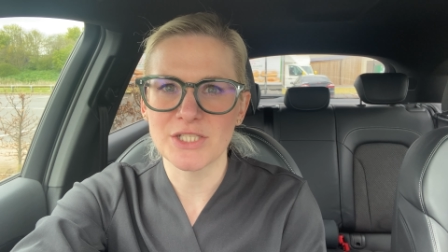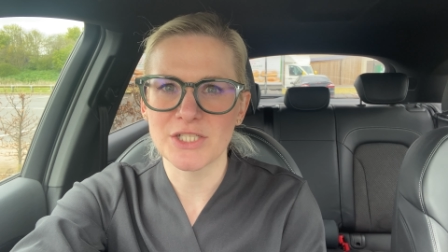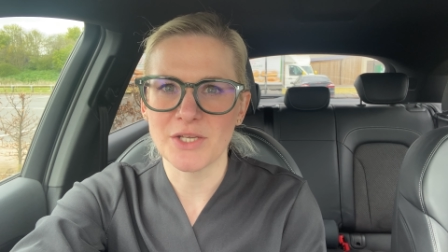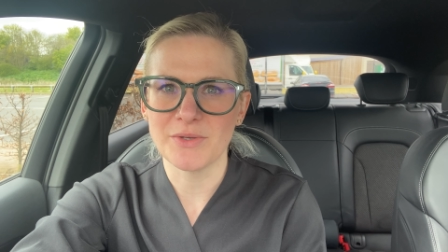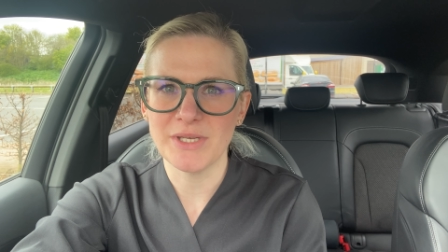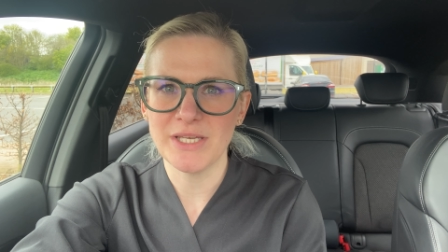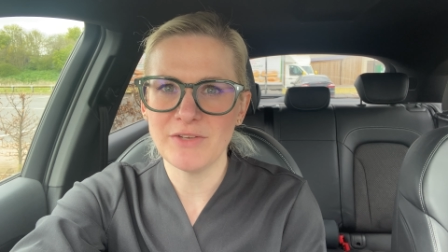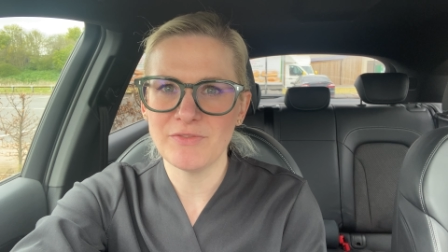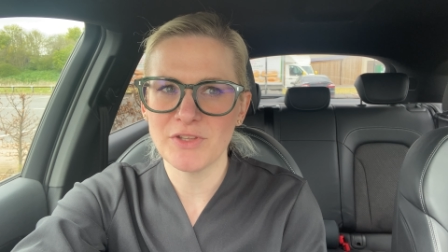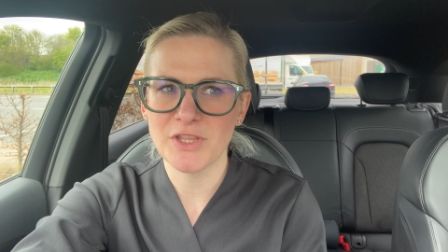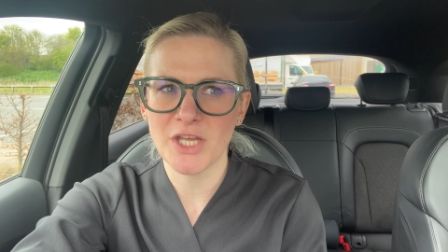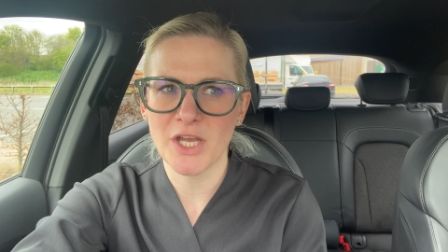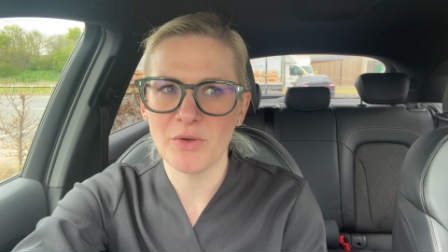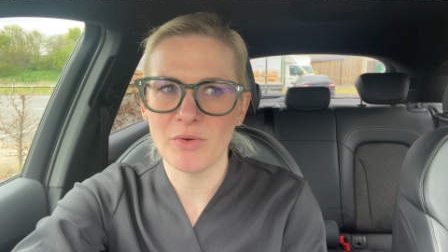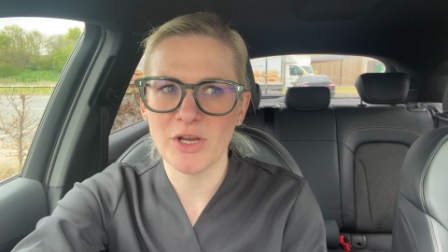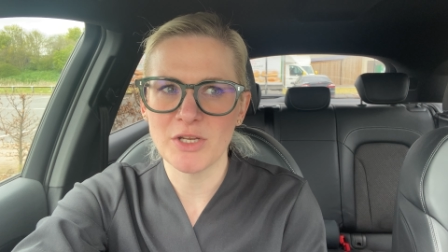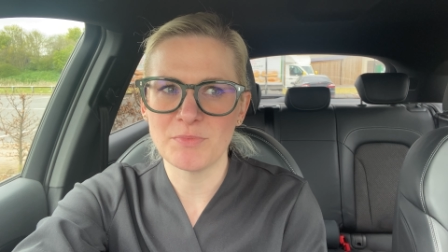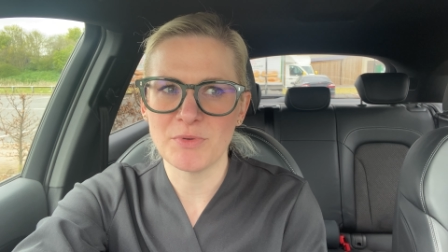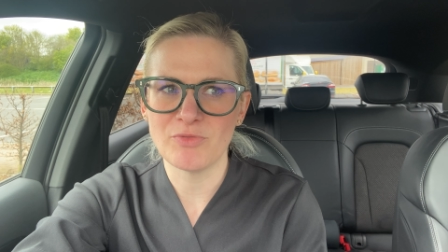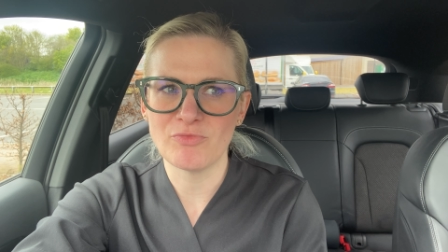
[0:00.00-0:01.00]
So even
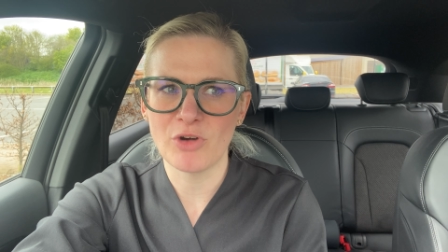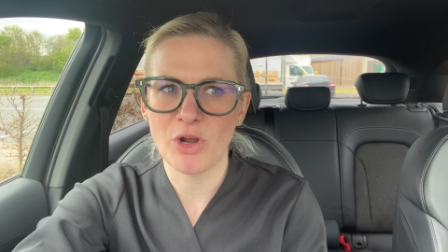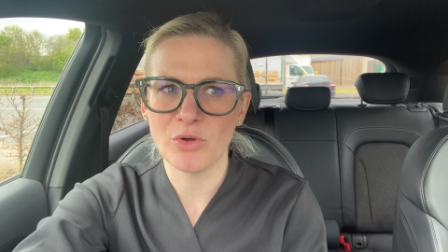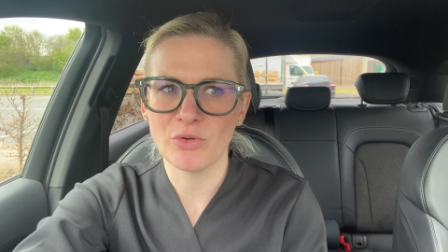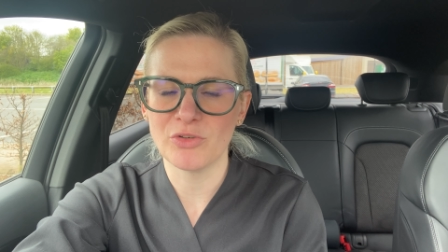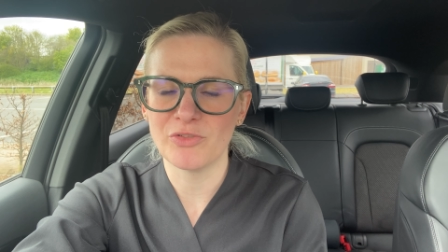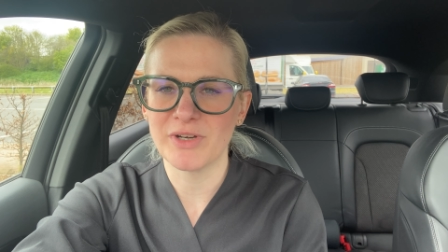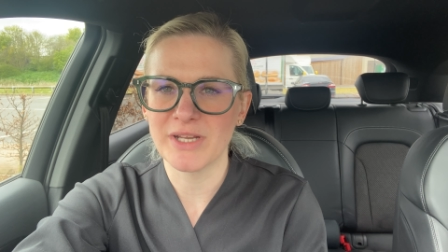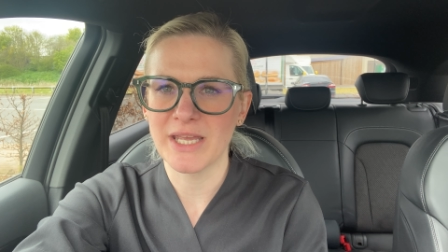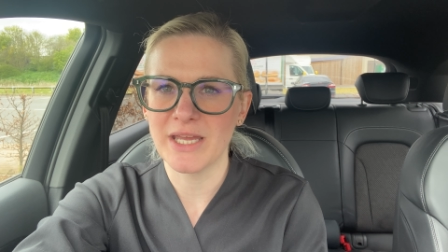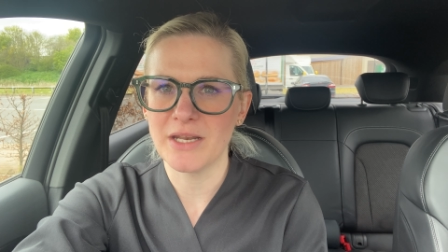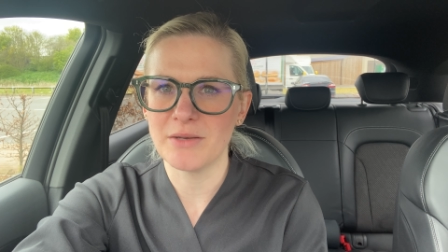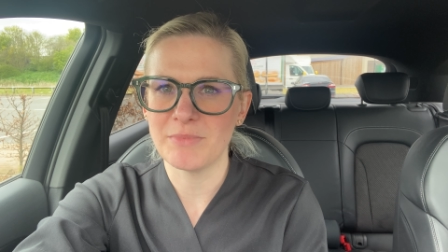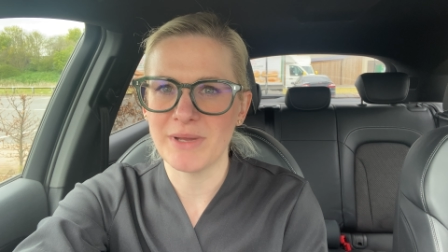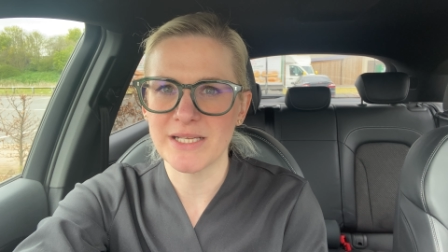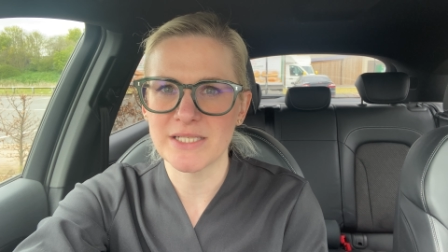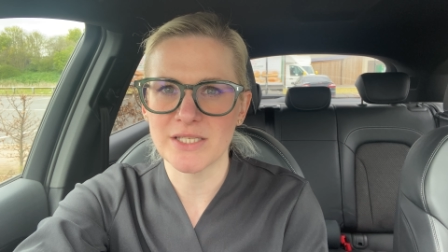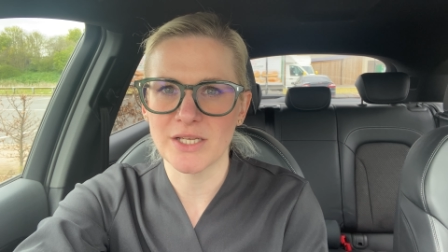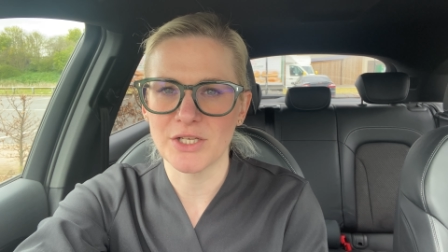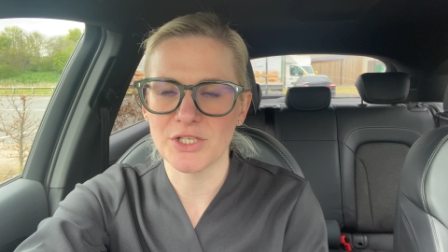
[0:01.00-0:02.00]
though I'd been rollering it and
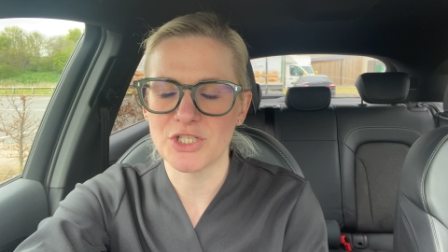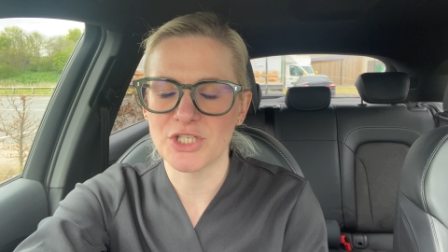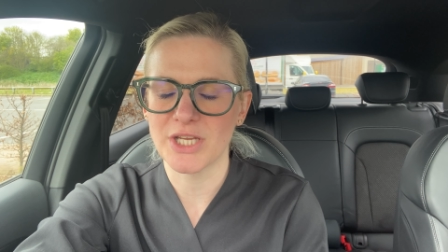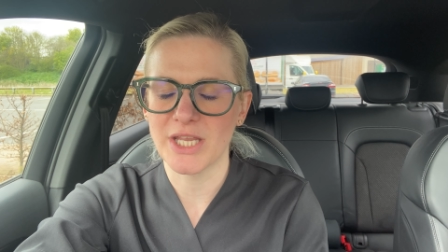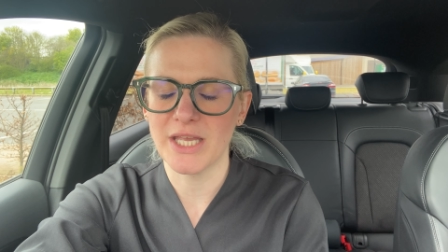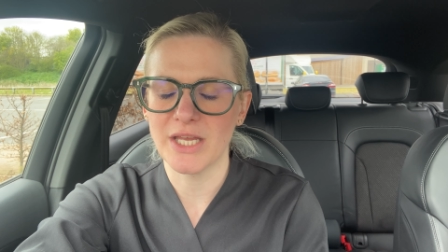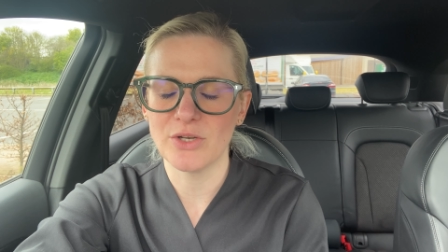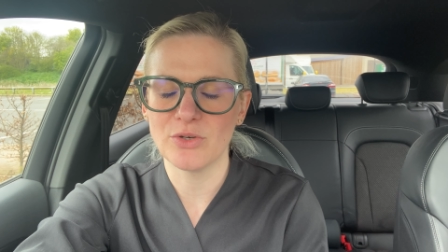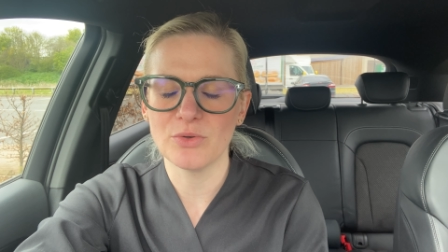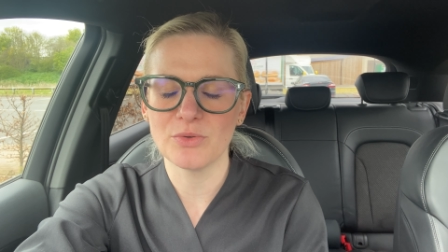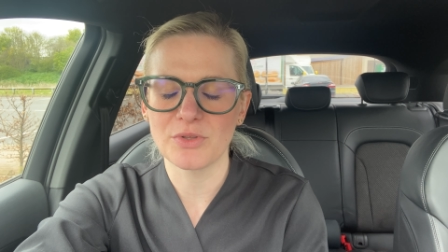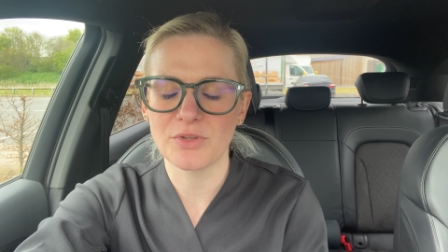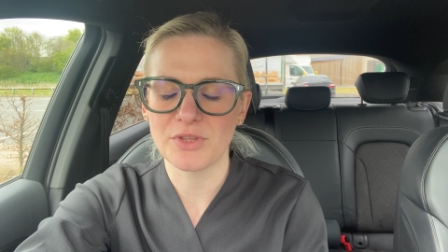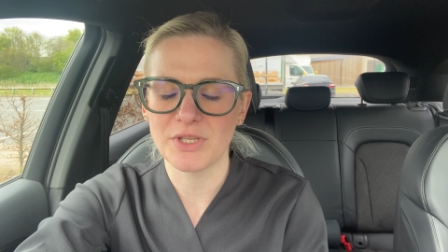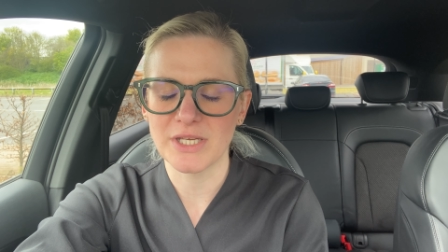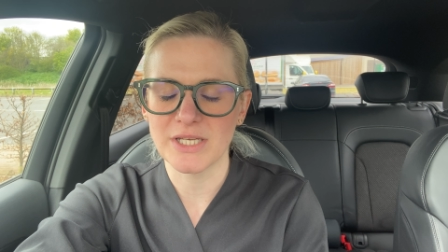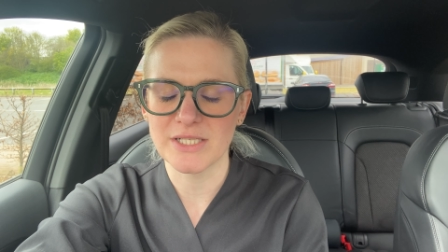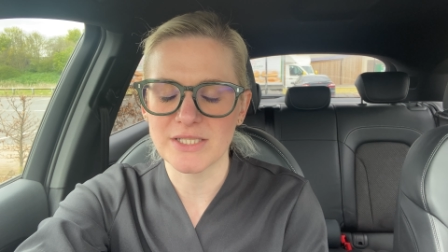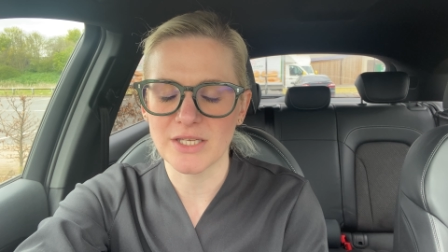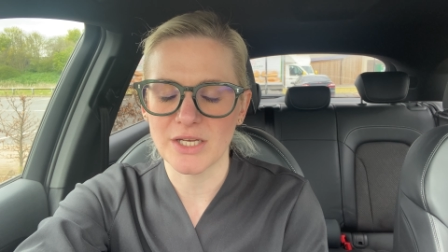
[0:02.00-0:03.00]
massaging it and all the
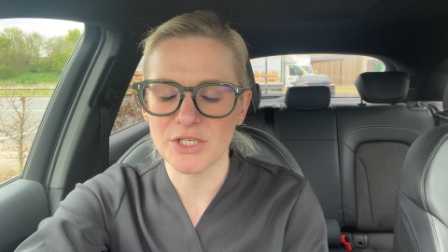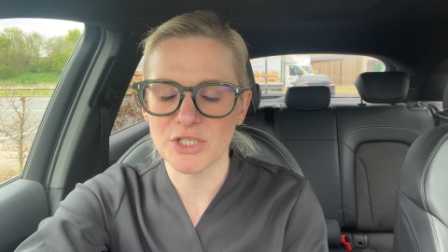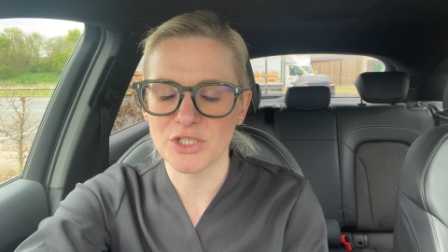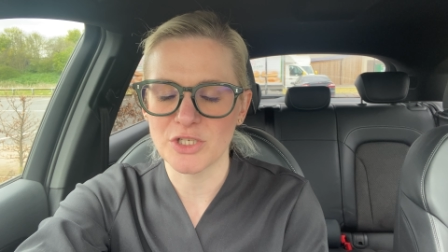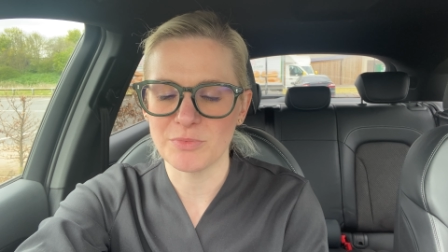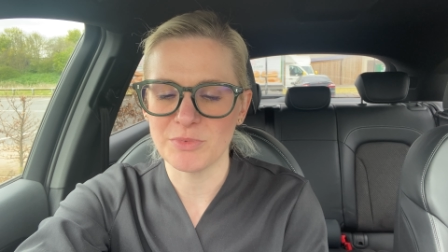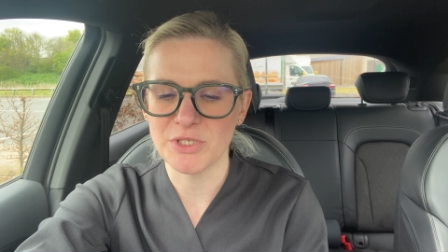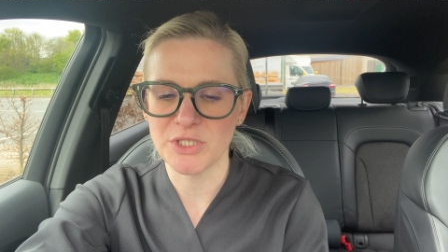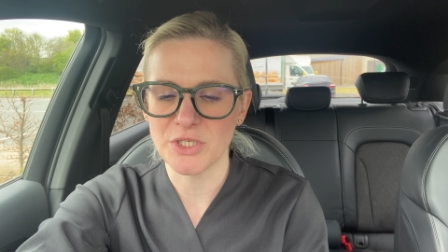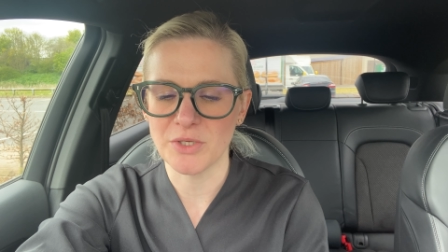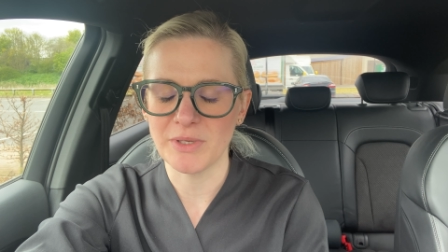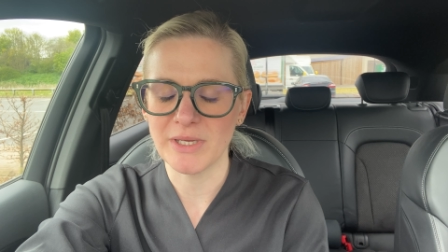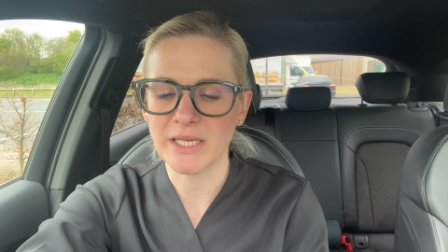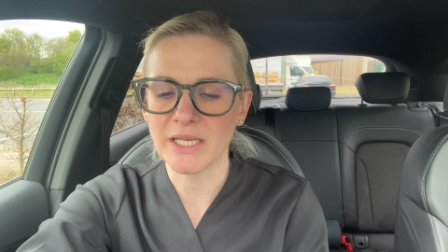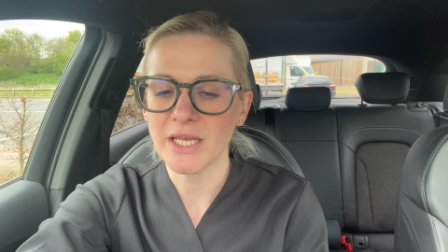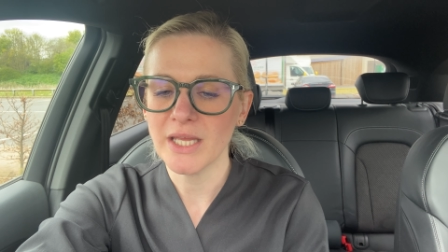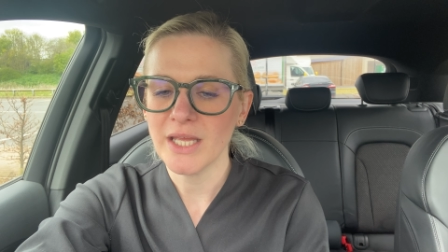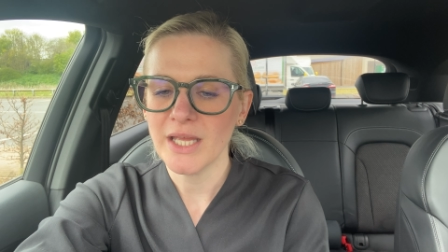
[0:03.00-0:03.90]
things that I should have been doing,